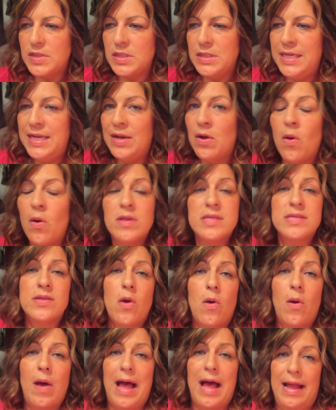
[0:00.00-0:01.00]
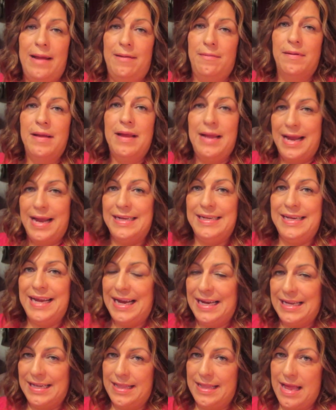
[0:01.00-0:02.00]
you know, so I had
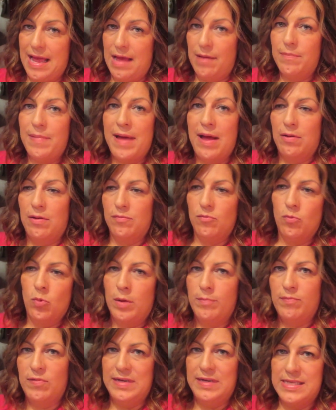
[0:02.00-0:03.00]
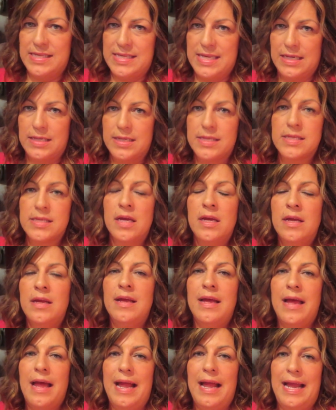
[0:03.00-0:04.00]
gained that pound, 1.6.
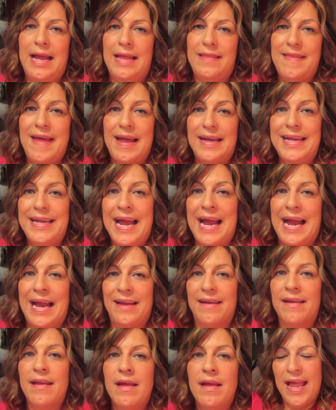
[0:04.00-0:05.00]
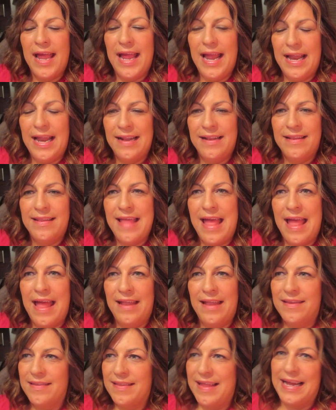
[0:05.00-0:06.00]
I had that gain. And
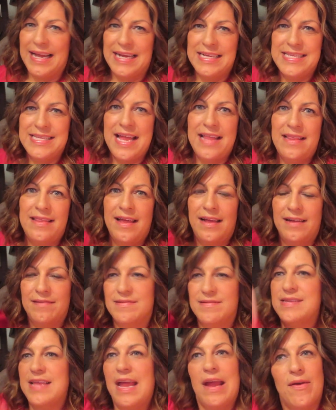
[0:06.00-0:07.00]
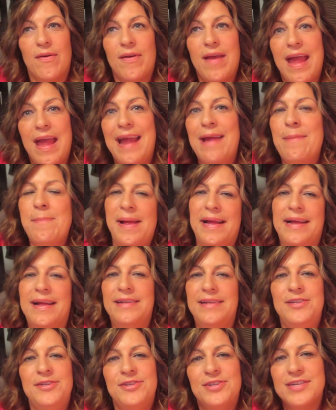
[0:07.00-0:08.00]
then, like I said, then it was like, okay, I'm back
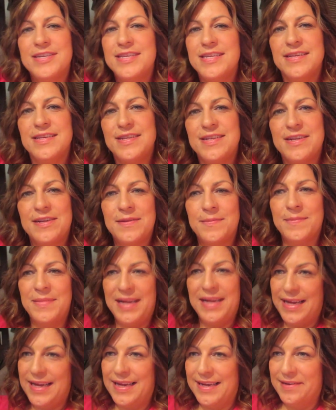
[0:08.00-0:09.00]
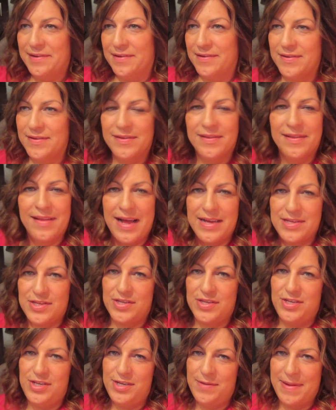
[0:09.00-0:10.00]
on Nutrisystem and
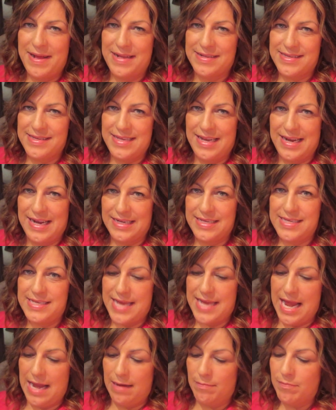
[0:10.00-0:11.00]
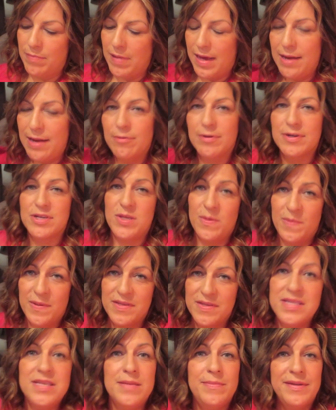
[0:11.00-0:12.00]
lost the 2 pounds the next day. But we're
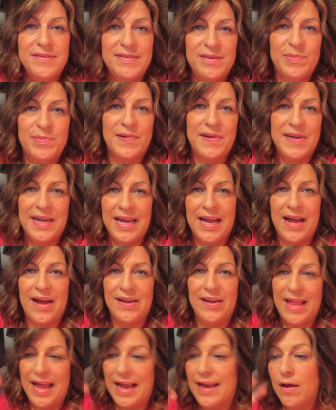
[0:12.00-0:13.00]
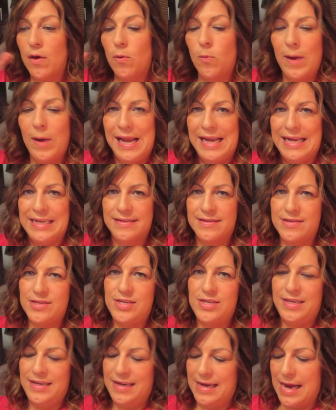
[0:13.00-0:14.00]
supposed to be reporting our, like, weigh-ins
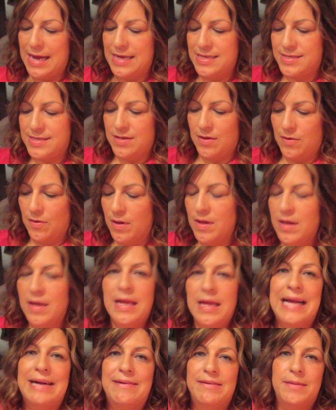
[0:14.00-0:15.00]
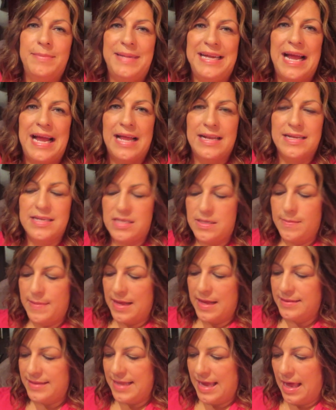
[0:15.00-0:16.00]
to you guys, so I want to be honest
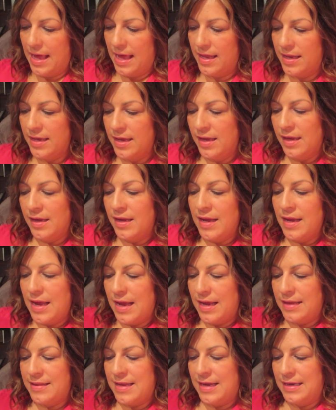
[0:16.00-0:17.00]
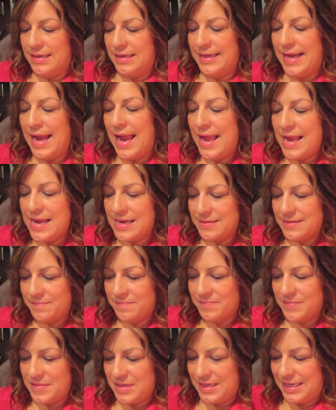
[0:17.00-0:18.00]
about that. Mom. And then
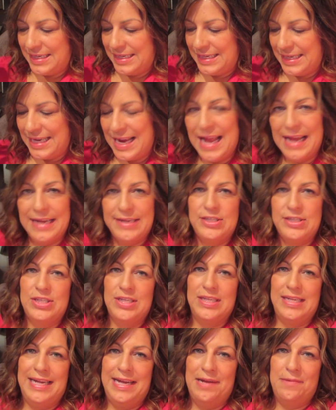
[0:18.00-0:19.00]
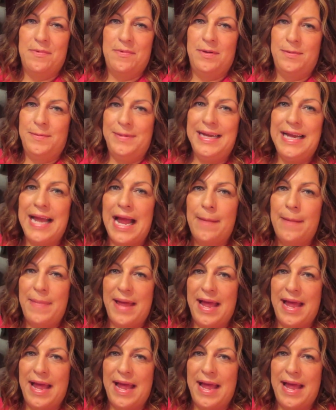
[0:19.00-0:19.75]
Ken, he actually, when we got